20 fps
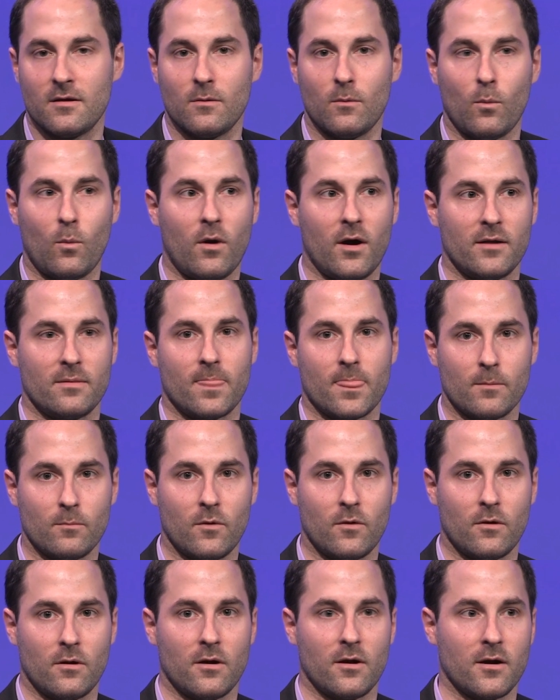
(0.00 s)
want
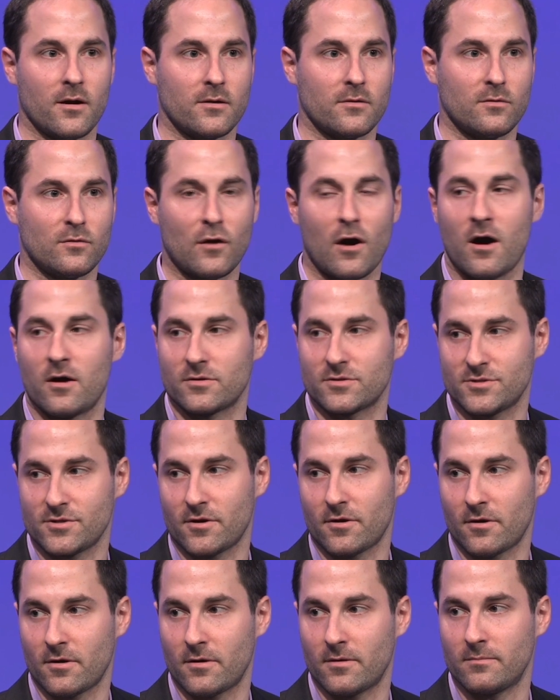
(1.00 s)
more
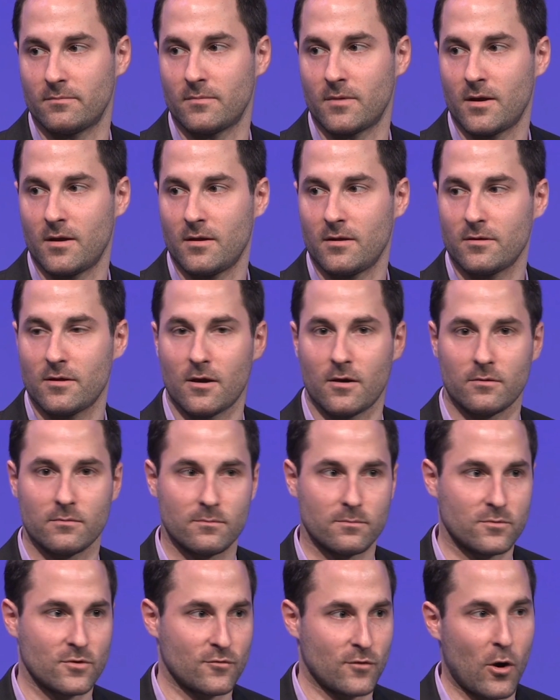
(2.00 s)
long-term,
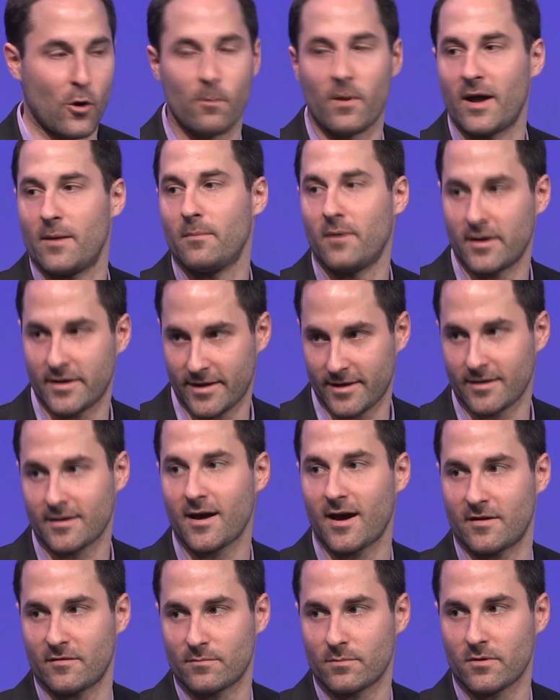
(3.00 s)
grow my money
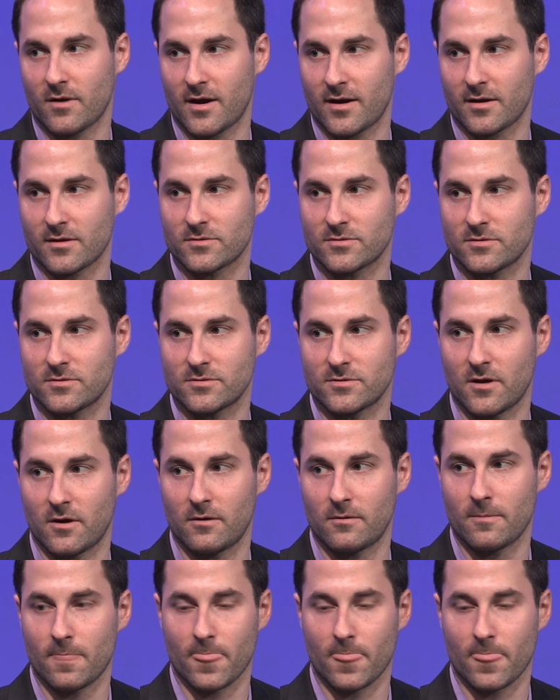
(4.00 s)
kind of products. So,